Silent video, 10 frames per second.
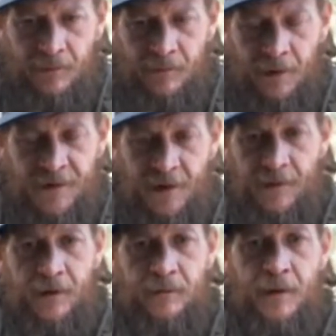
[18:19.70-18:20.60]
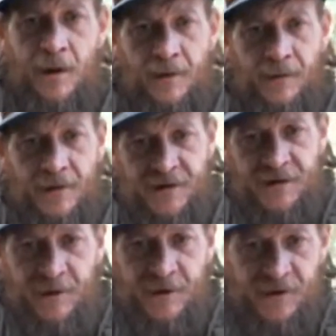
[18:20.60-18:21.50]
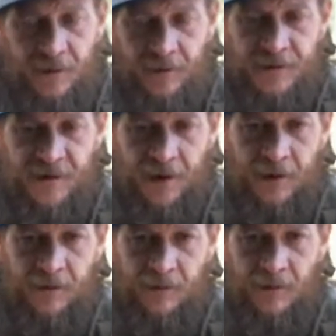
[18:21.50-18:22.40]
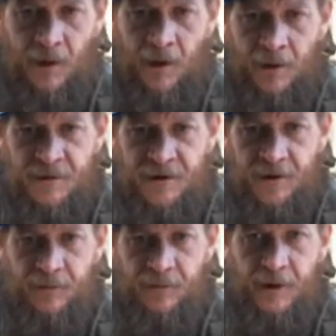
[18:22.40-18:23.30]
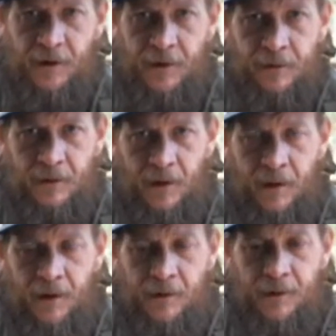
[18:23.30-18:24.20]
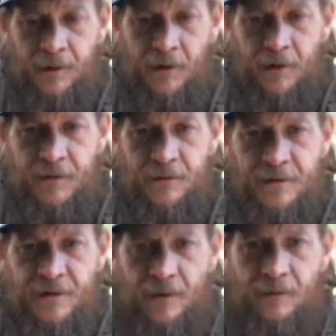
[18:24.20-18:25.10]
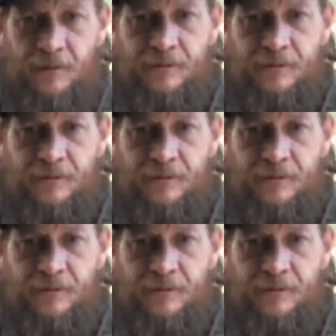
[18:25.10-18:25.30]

Until then, this has been Slow News Day. I'm Steve Poikinen, and good luck to us all.